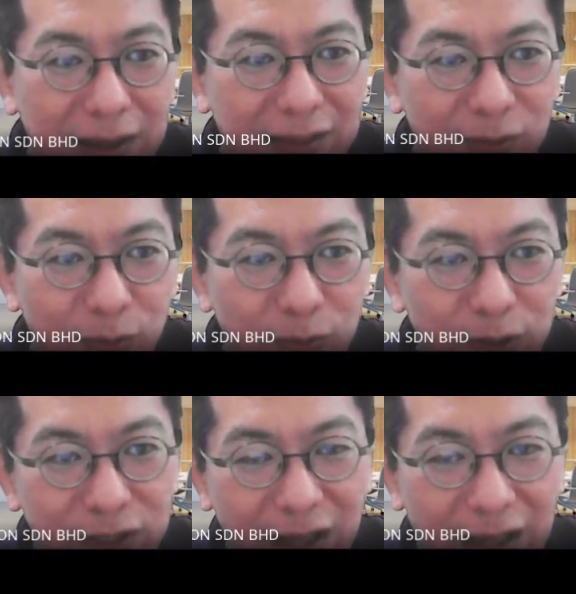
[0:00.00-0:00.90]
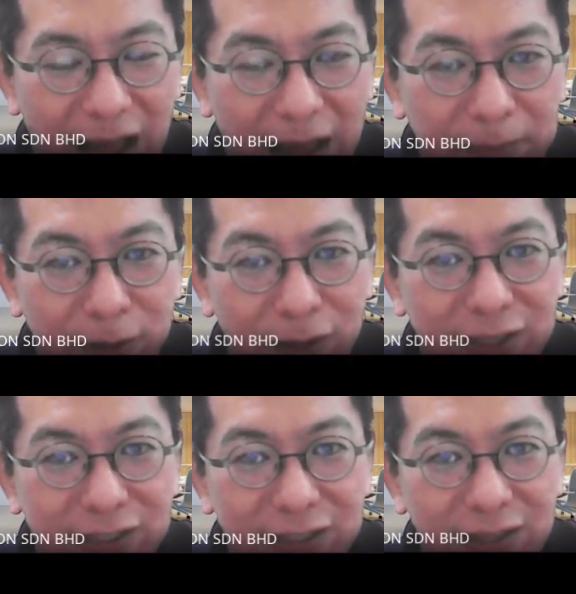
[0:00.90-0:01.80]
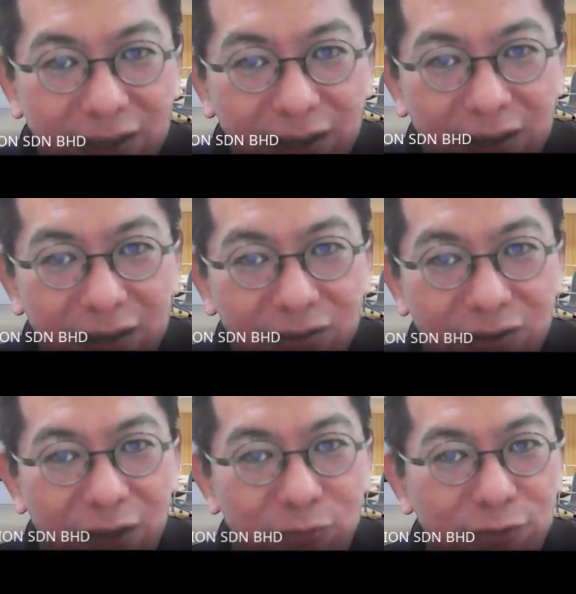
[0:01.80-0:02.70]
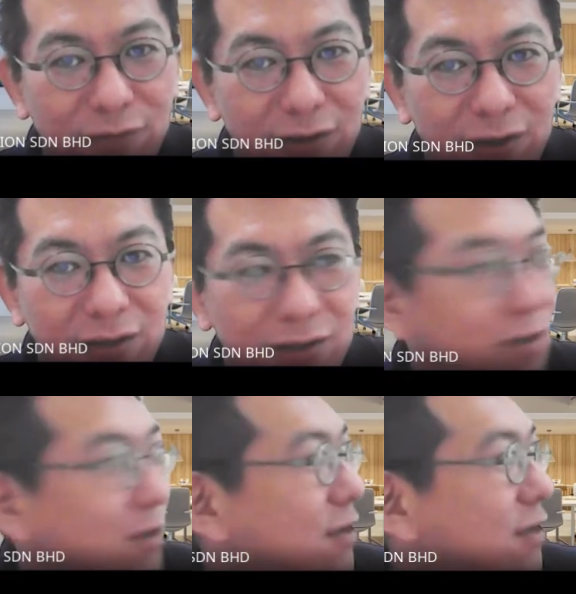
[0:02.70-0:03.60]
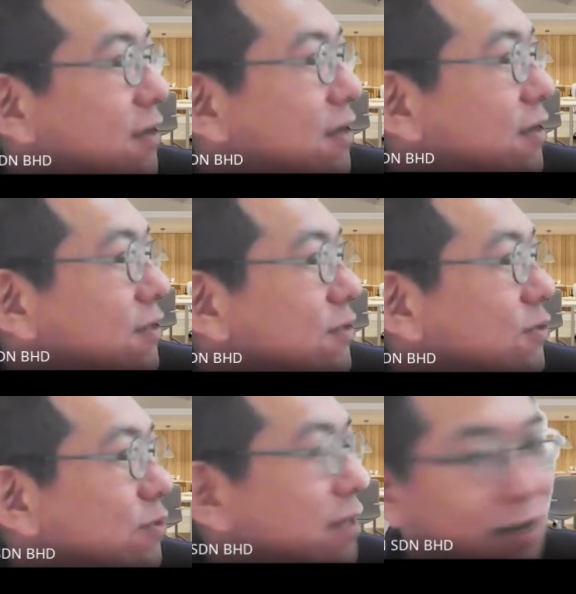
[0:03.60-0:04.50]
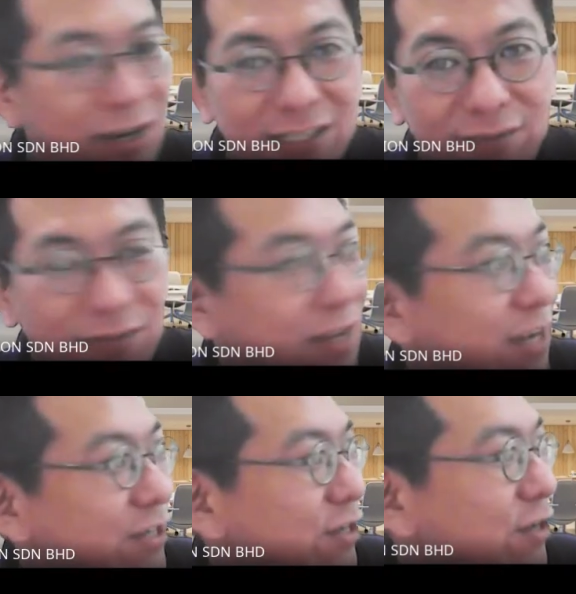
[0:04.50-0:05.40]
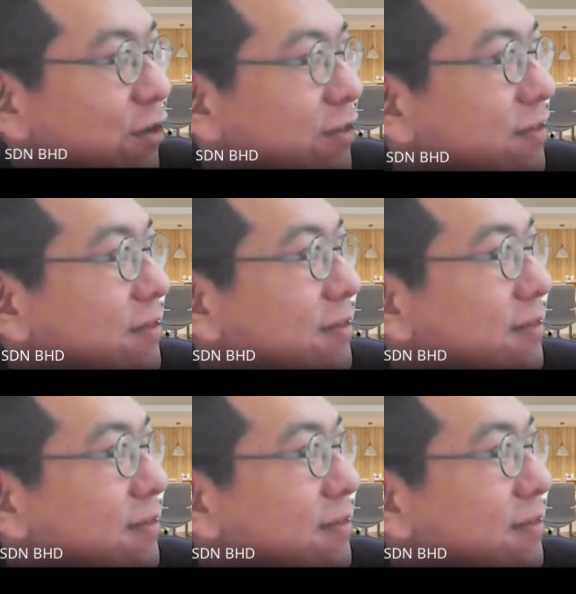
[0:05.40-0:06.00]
but which I'm not listed here. You can refer to the classification code.